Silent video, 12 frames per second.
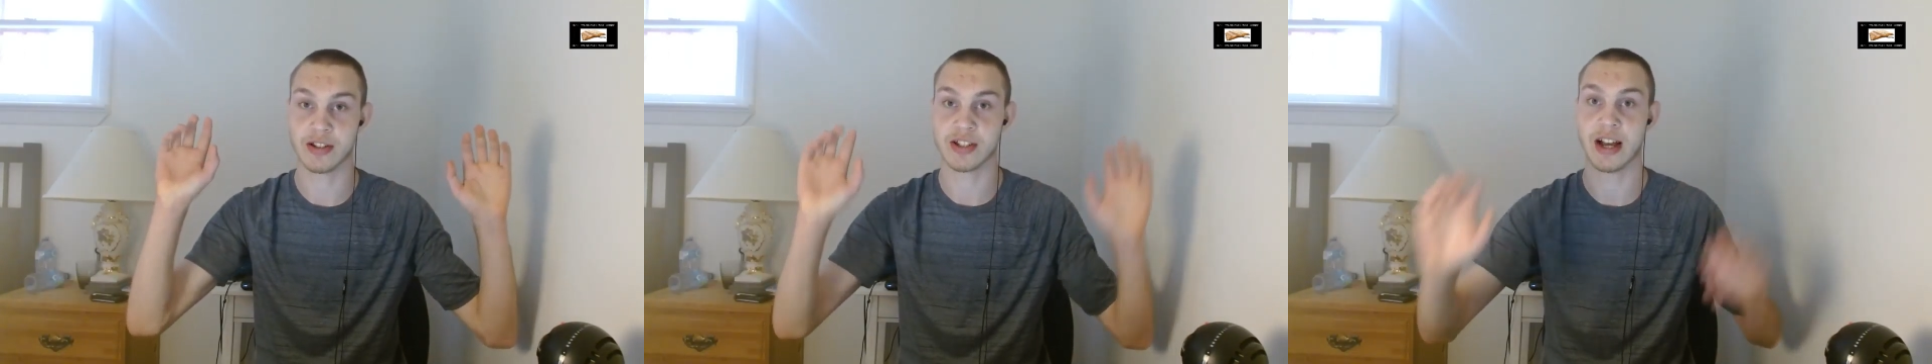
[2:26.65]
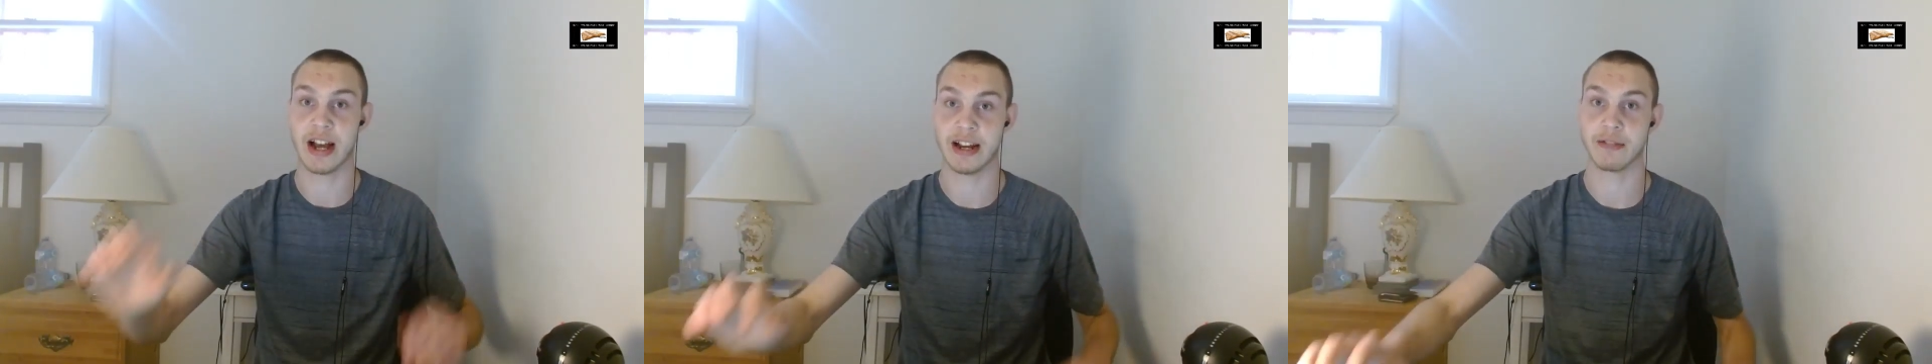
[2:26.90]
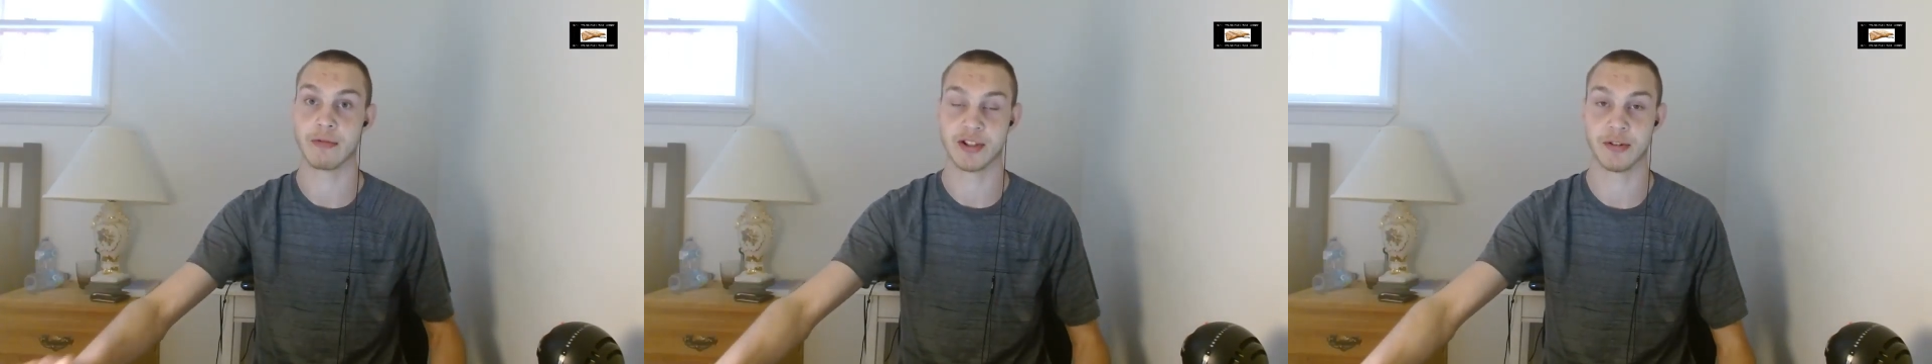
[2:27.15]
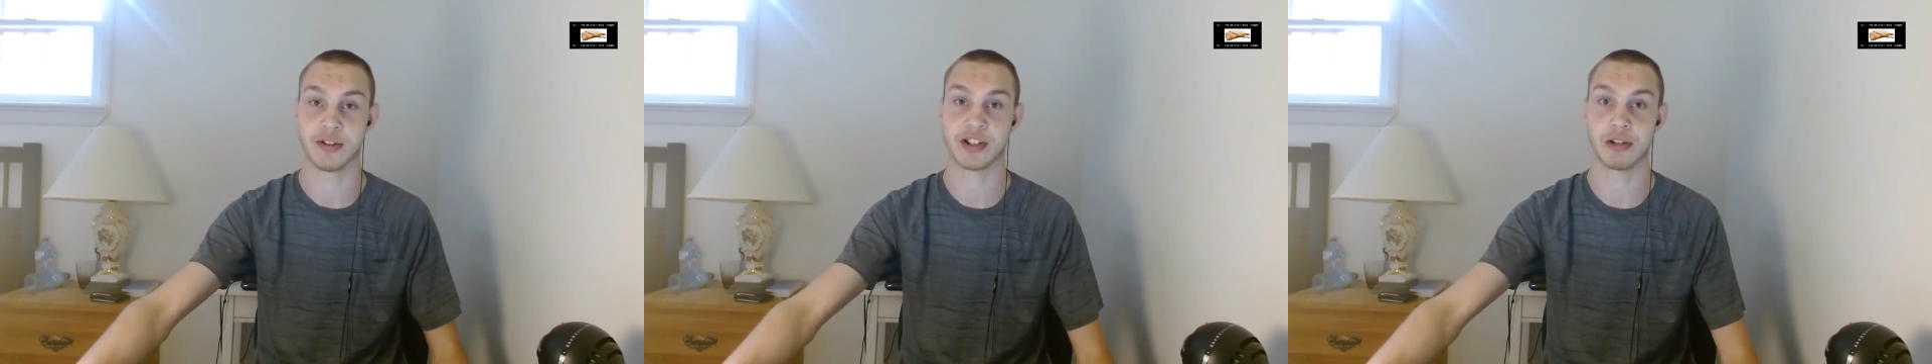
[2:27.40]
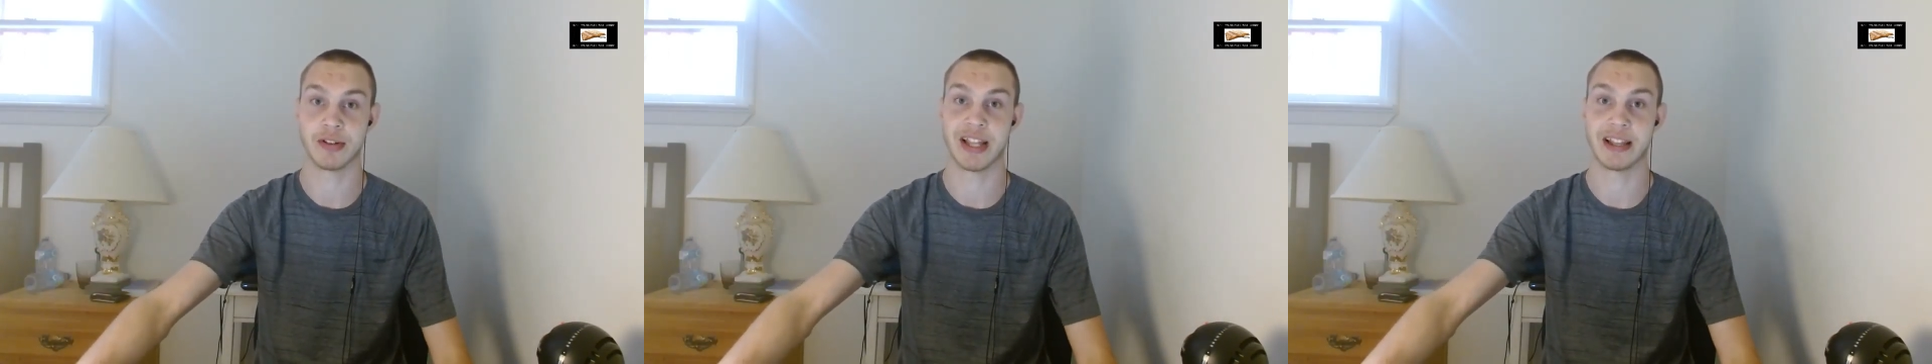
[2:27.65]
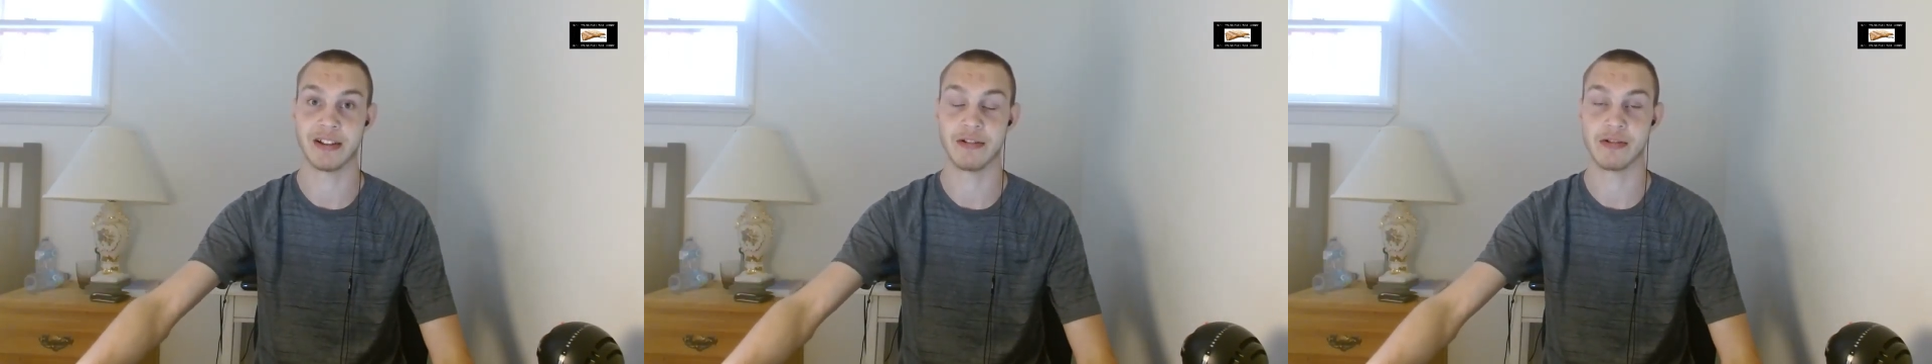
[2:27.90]
side resorts to when
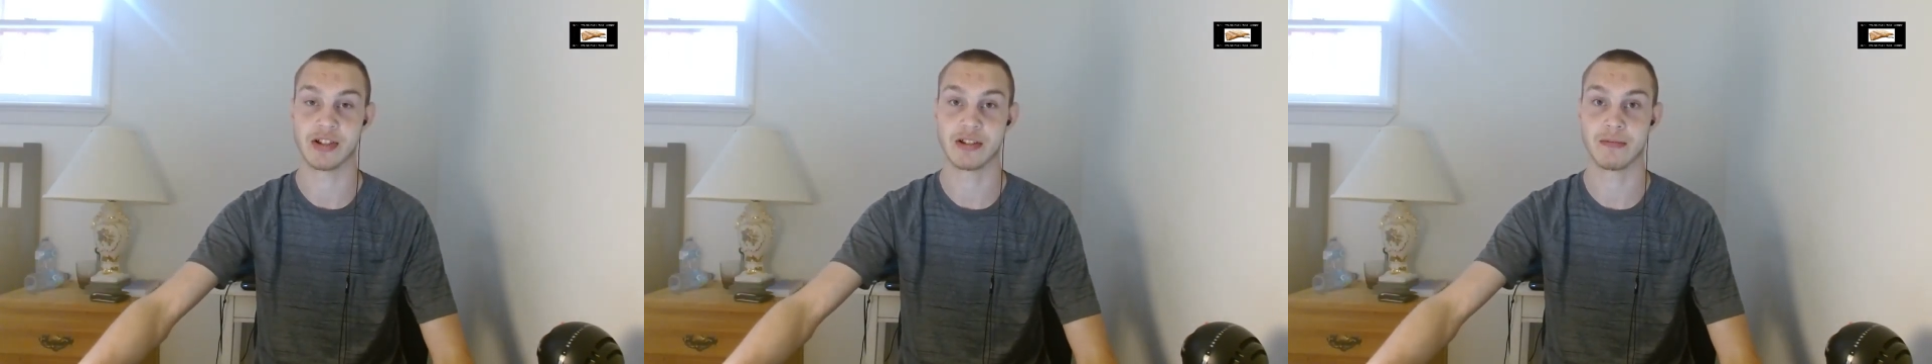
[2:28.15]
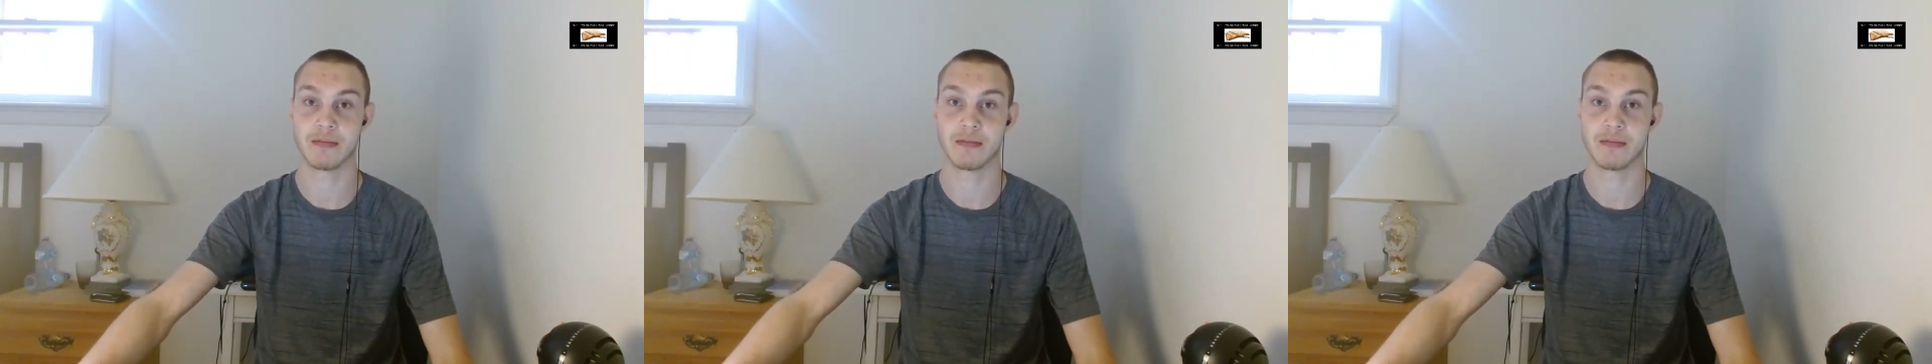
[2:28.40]
they lose.